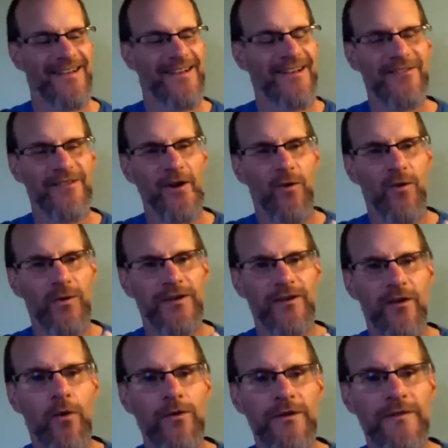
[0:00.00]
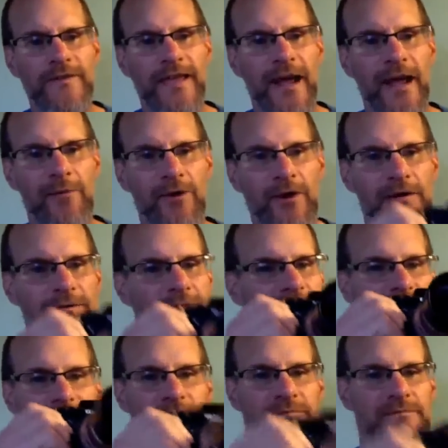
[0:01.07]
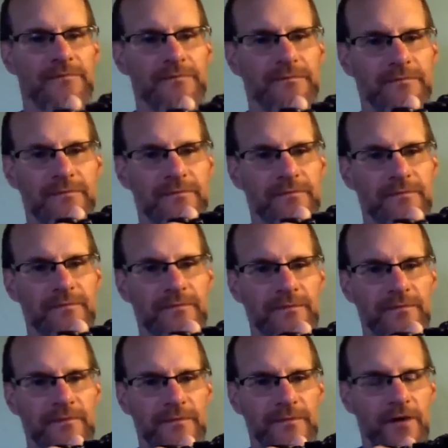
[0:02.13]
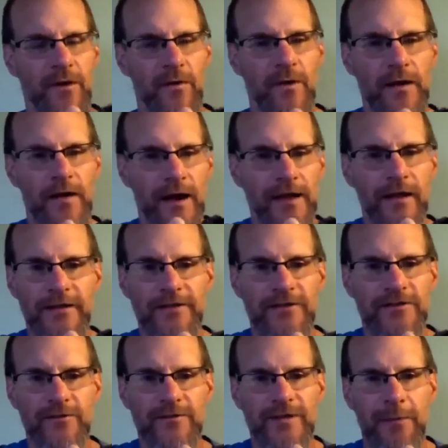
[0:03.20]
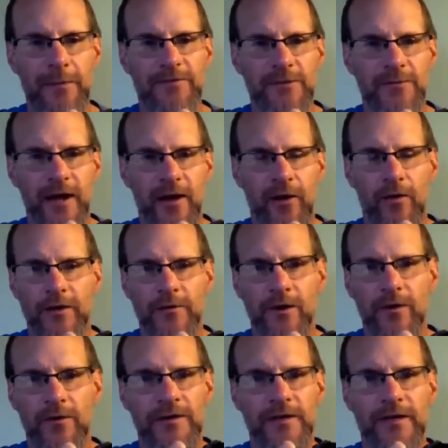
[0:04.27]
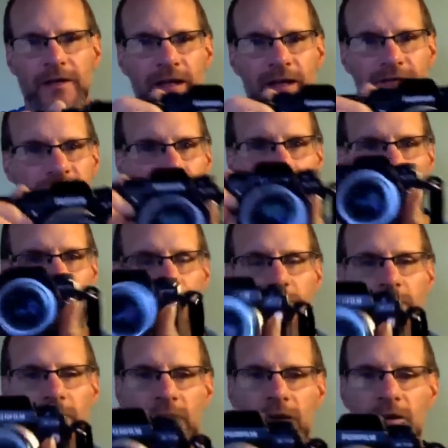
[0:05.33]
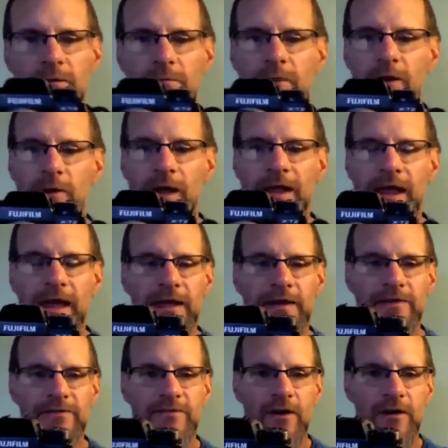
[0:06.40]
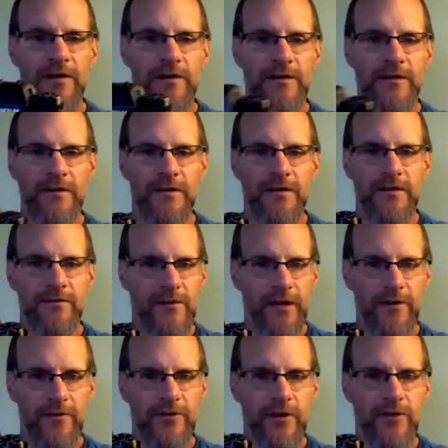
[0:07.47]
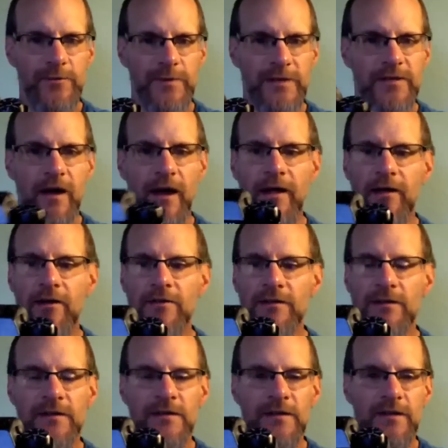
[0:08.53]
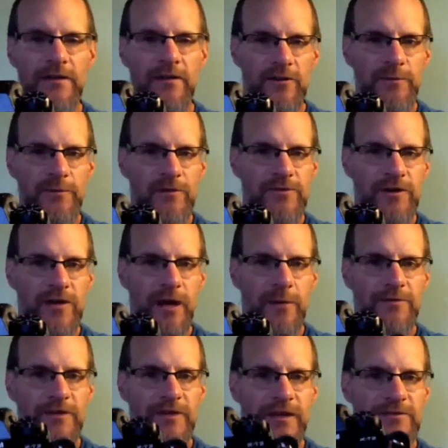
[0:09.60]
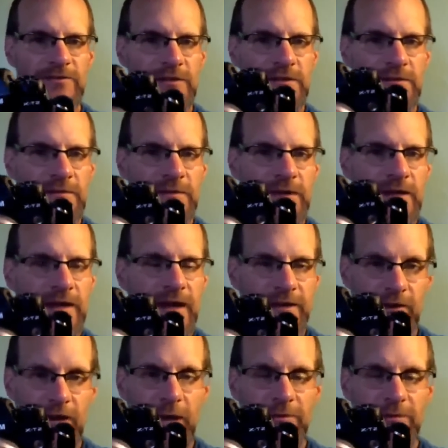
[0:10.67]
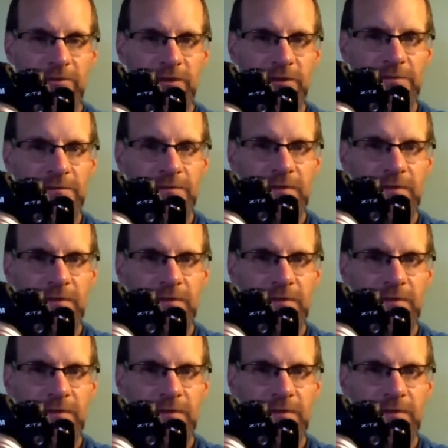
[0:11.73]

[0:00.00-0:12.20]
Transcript: So when you're holding the camera, you know, I, I like to shoot in aperture priority mode. And so my right hand is on, you got your shutter speed dial, your exposure compensation, and your aperture.